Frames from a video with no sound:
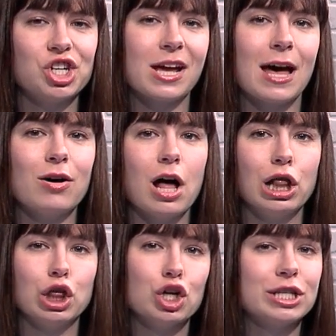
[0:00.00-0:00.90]
Check out
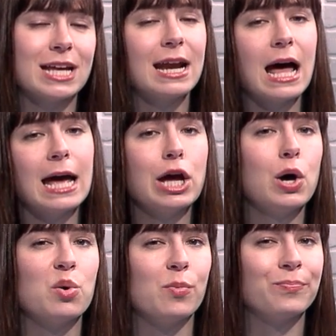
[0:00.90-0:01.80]

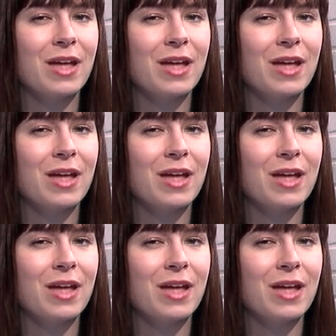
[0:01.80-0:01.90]
alert.io.